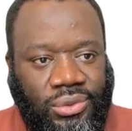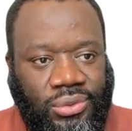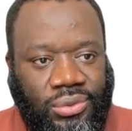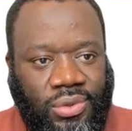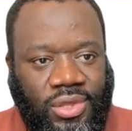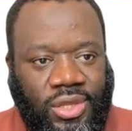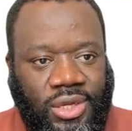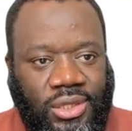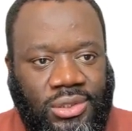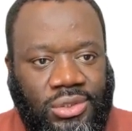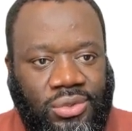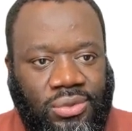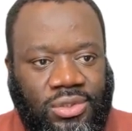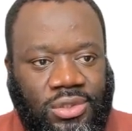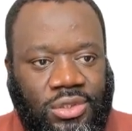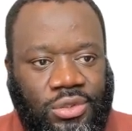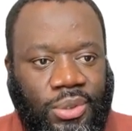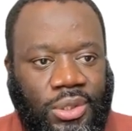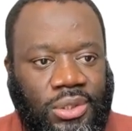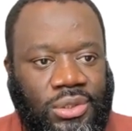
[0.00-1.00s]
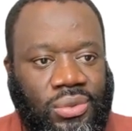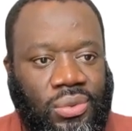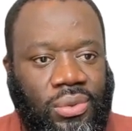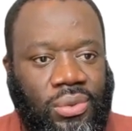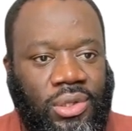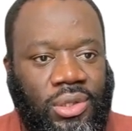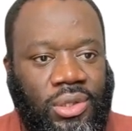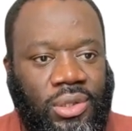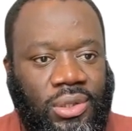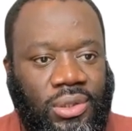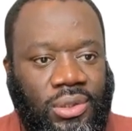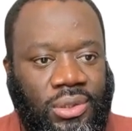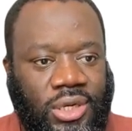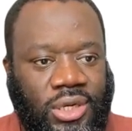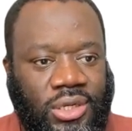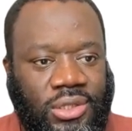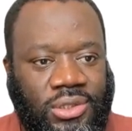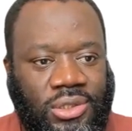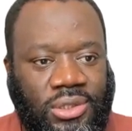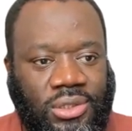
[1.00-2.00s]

So that's user space only and